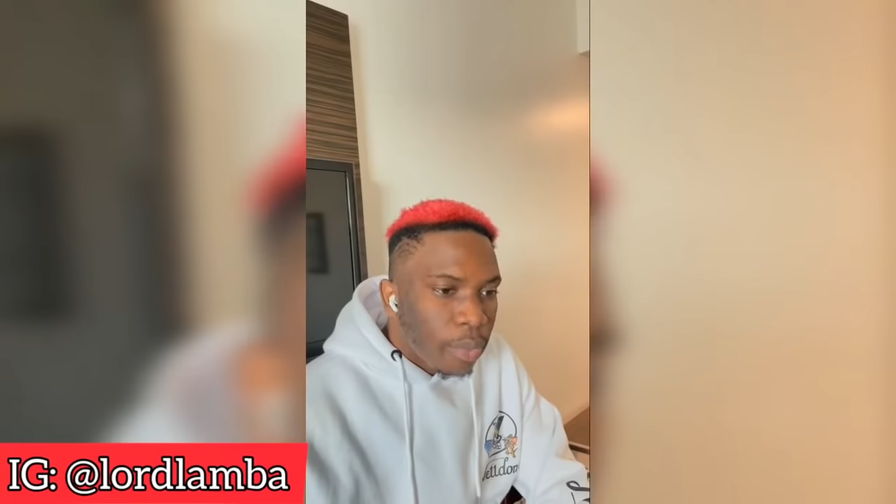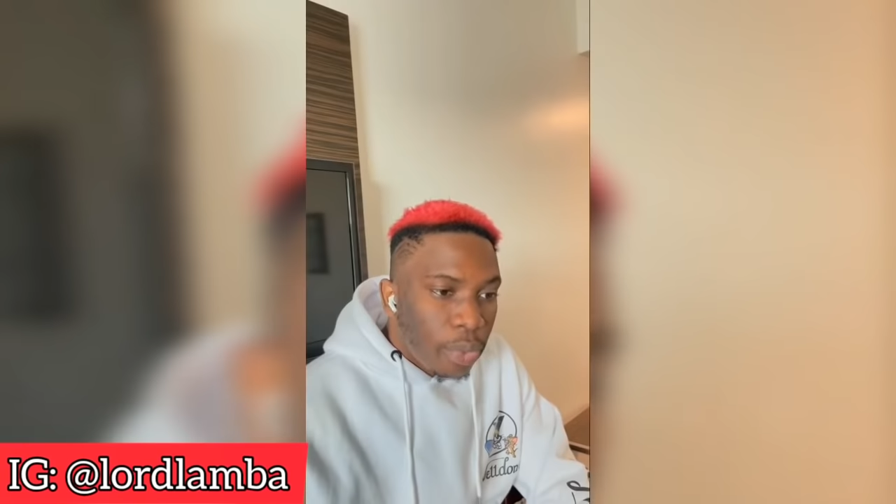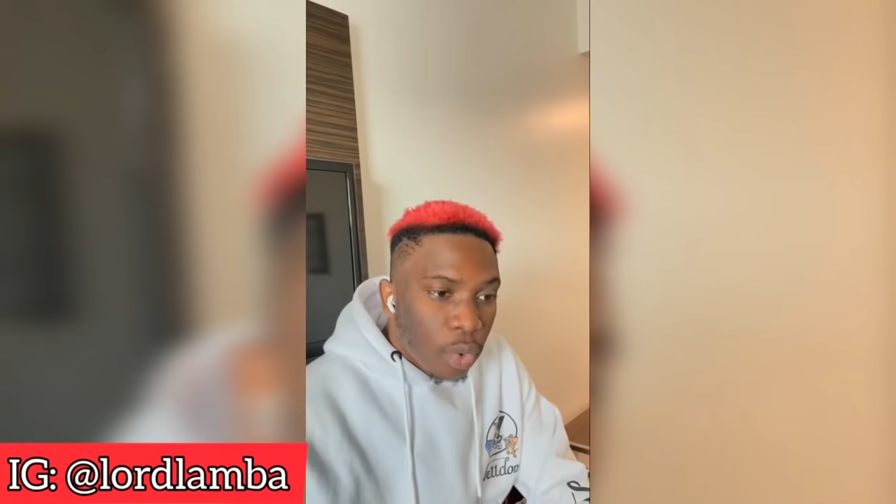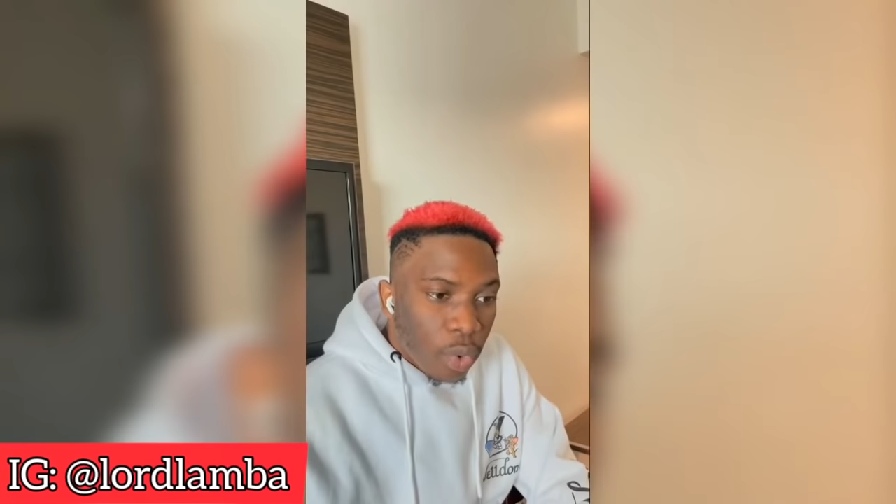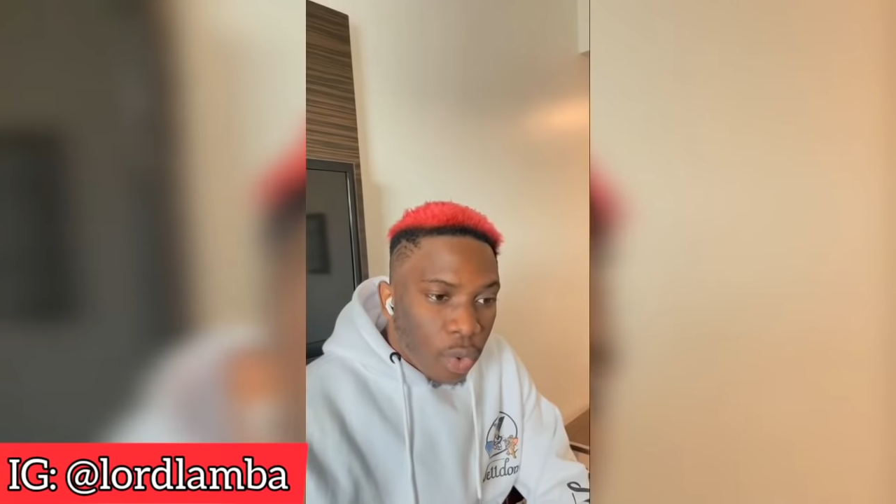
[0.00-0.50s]

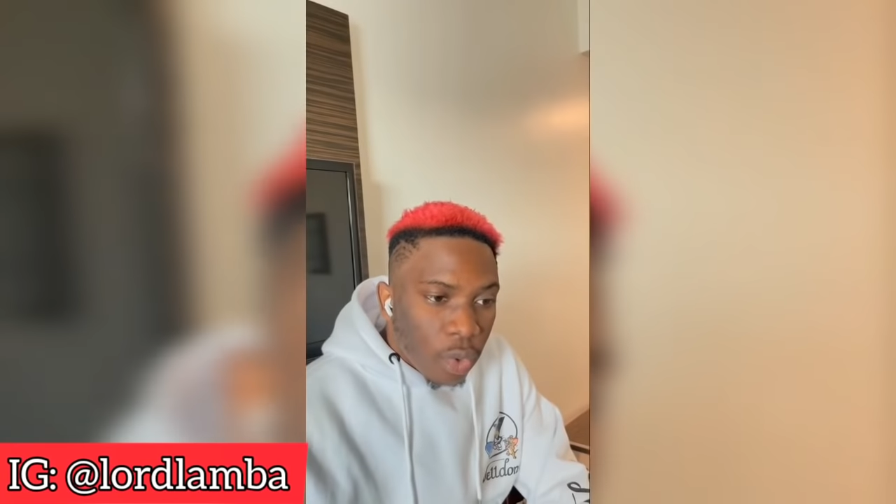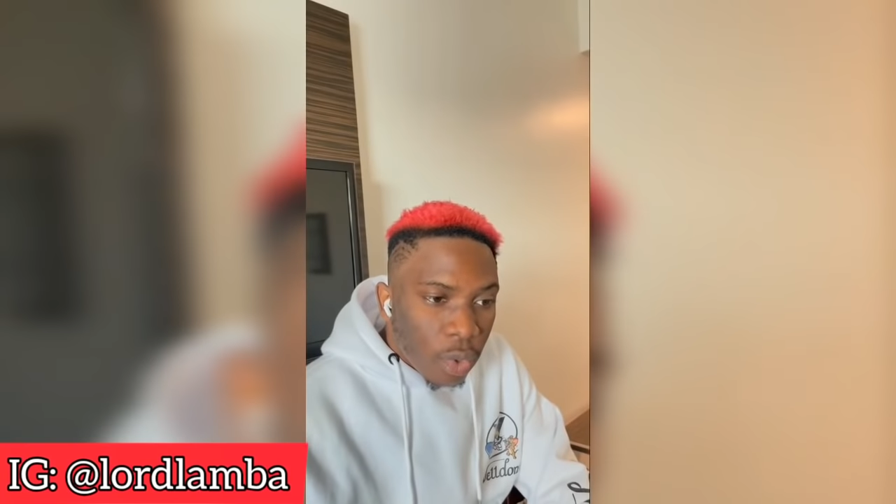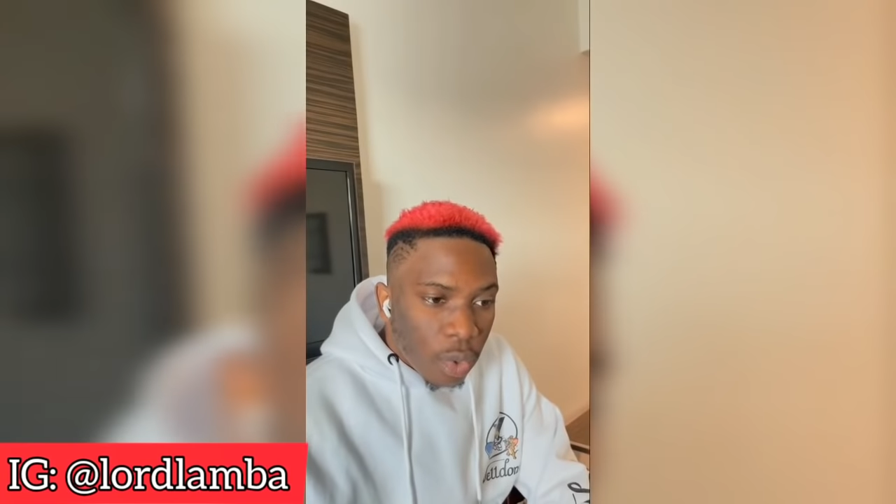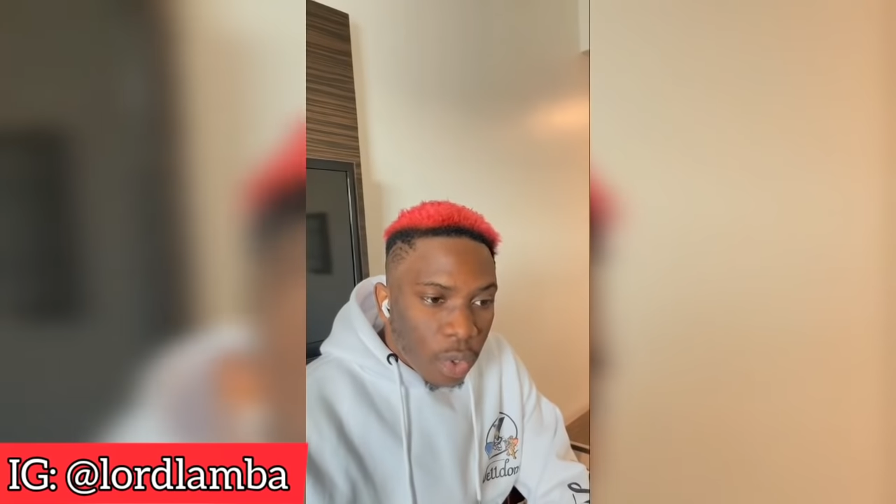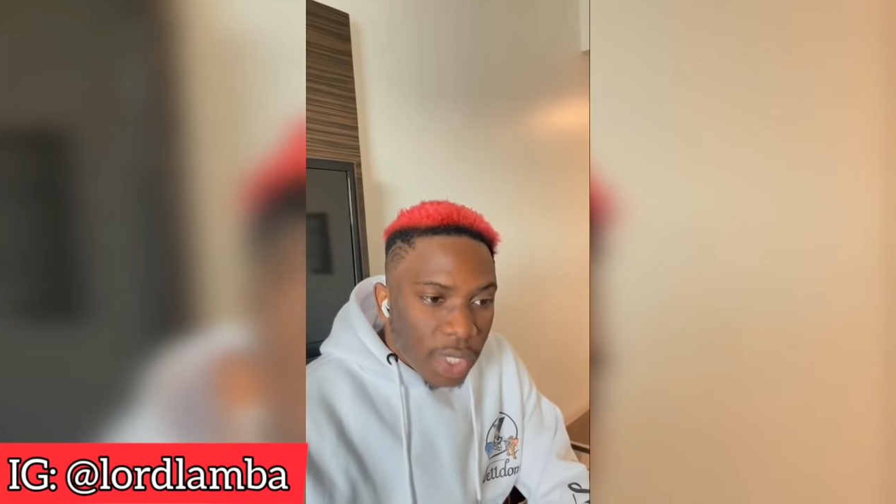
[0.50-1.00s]
Bro,
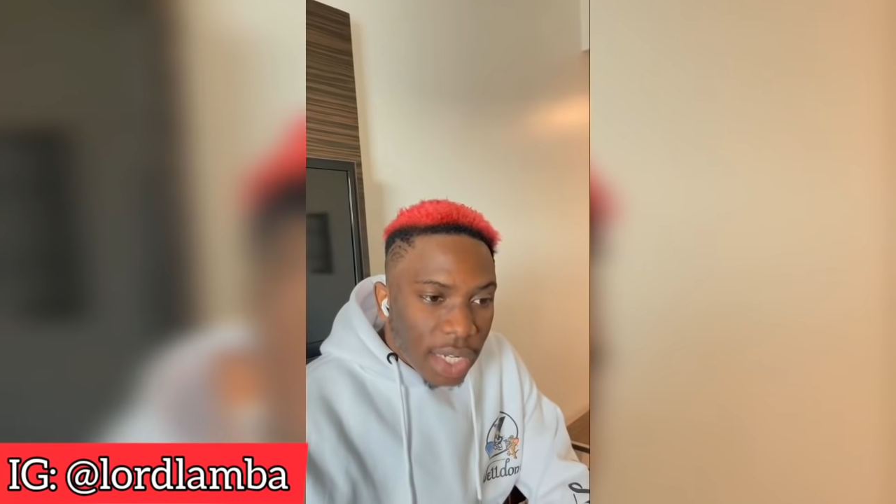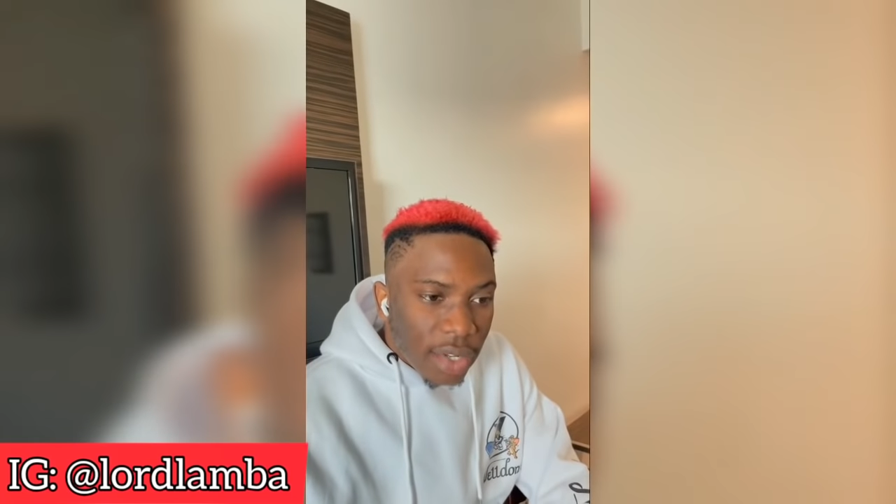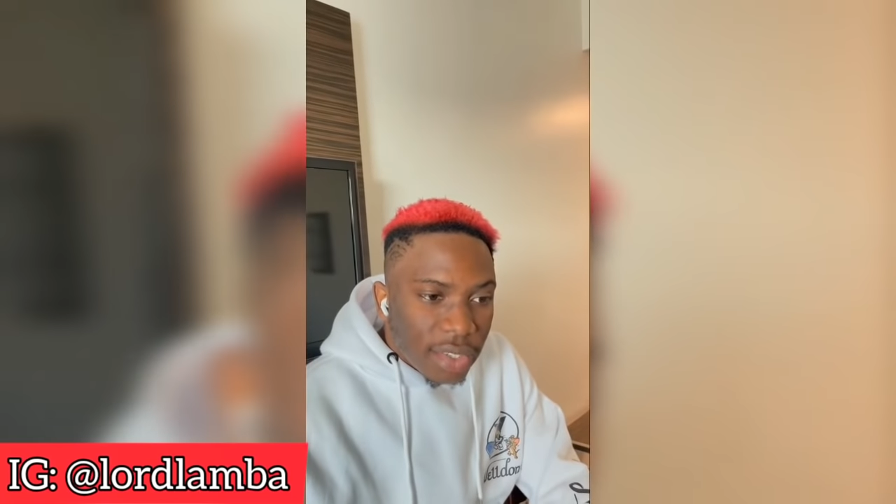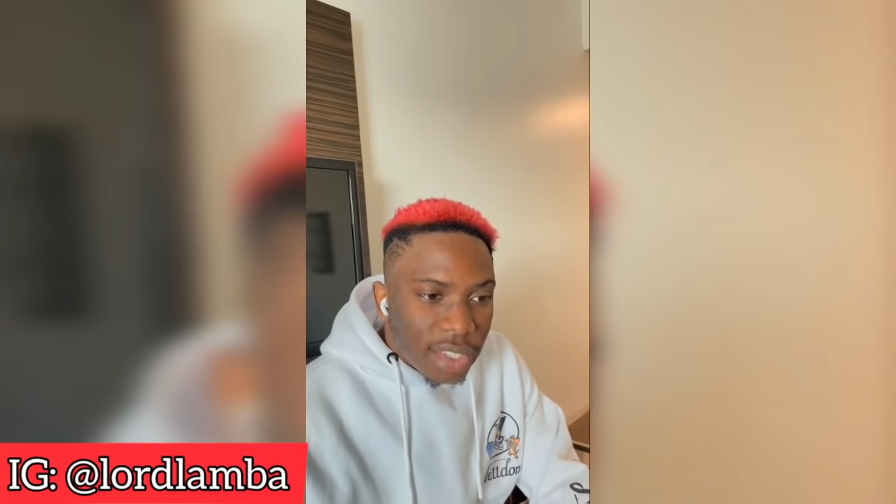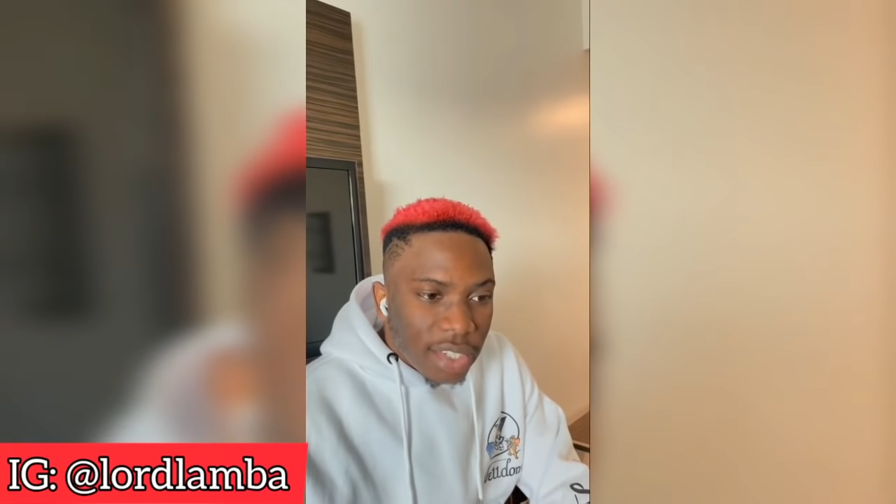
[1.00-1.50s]
you're
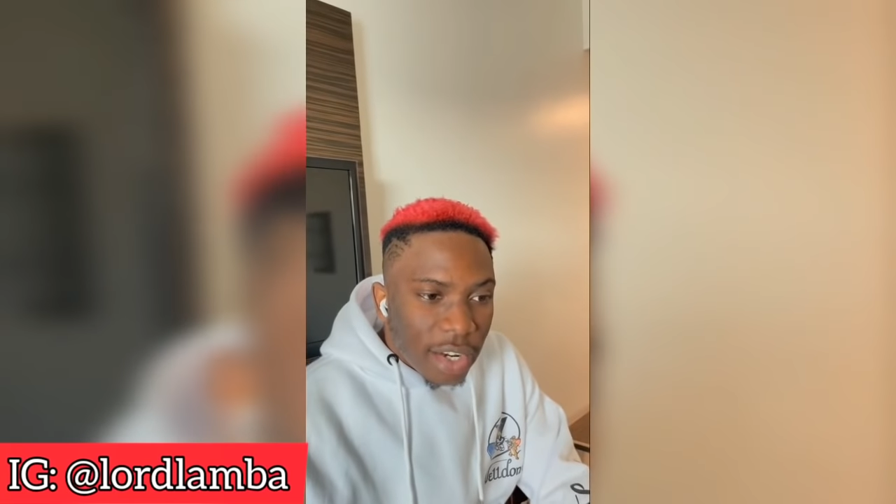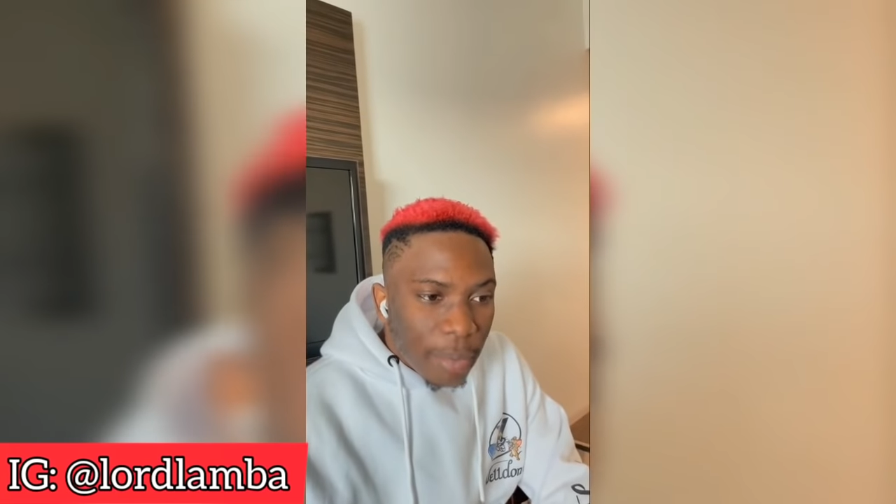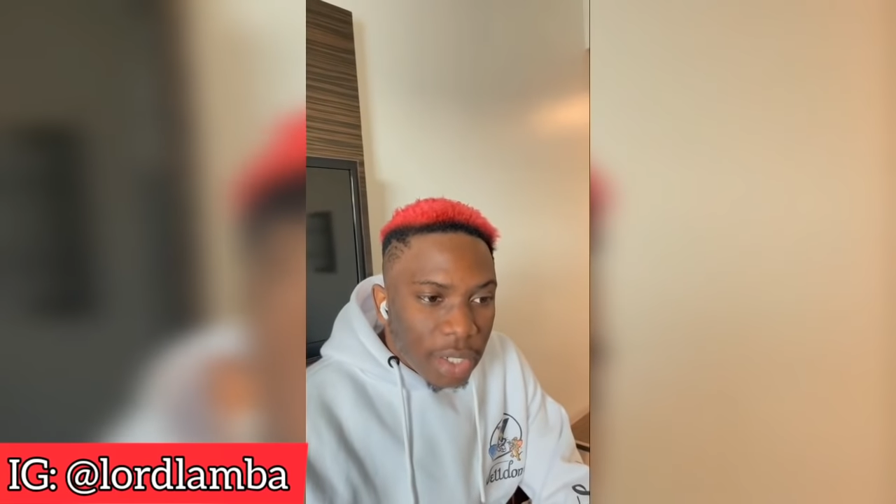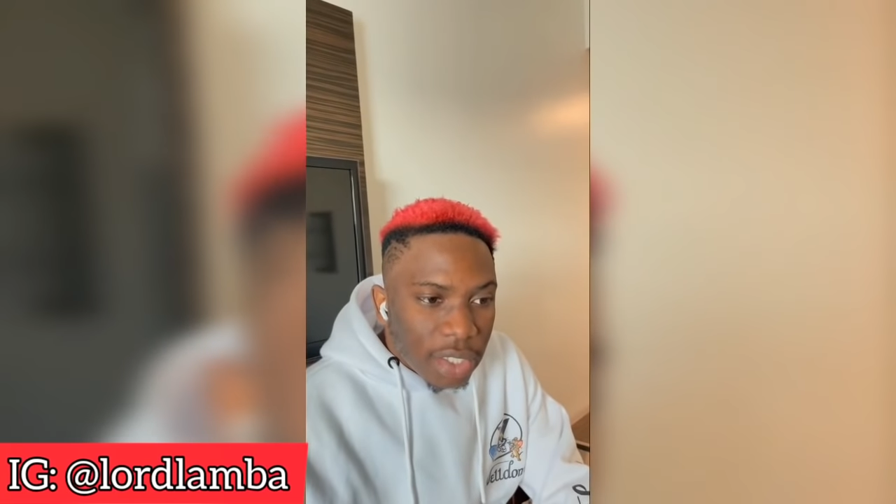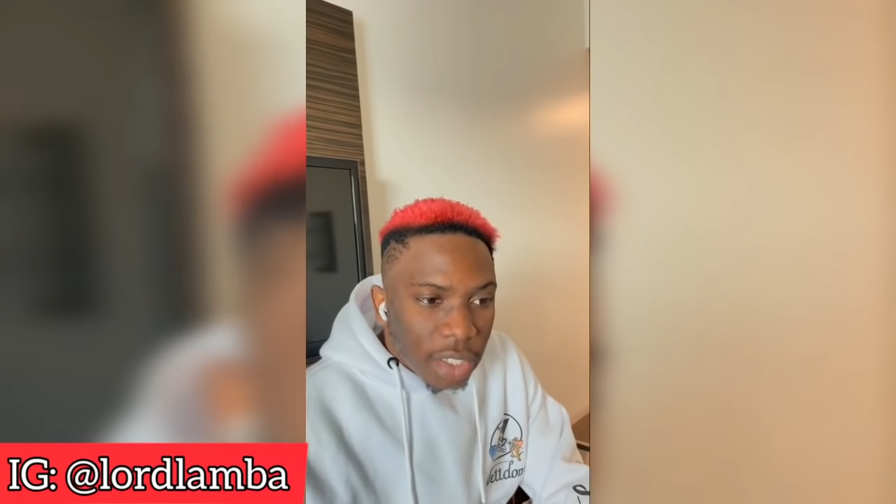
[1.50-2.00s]
now the general
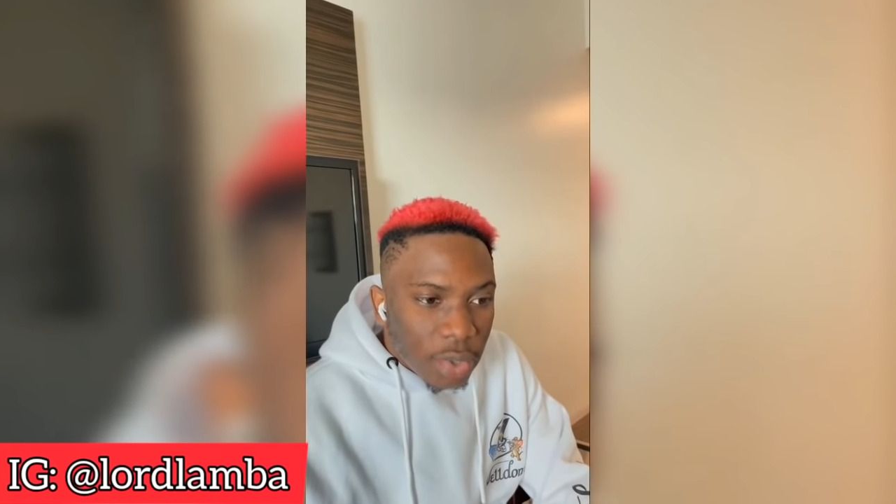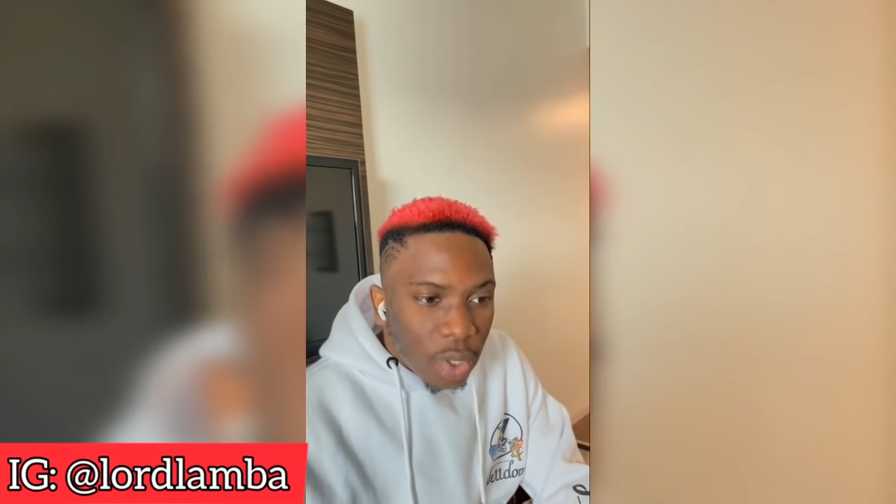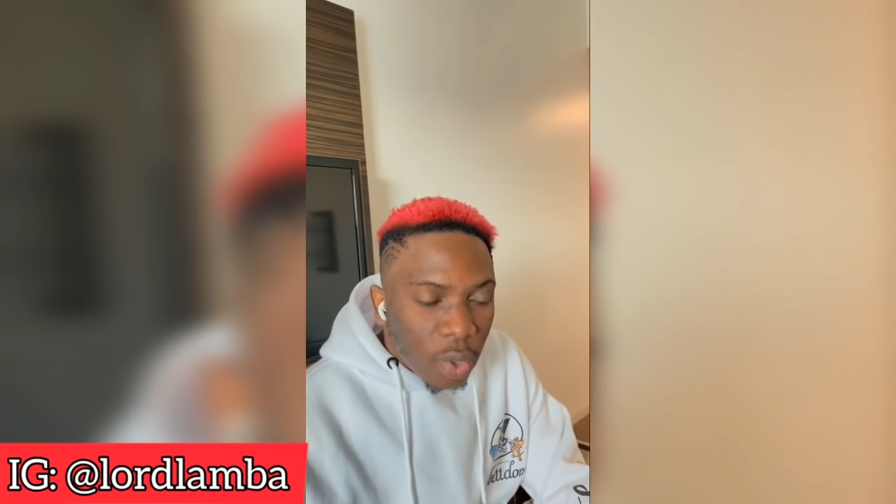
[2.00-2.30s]
manager to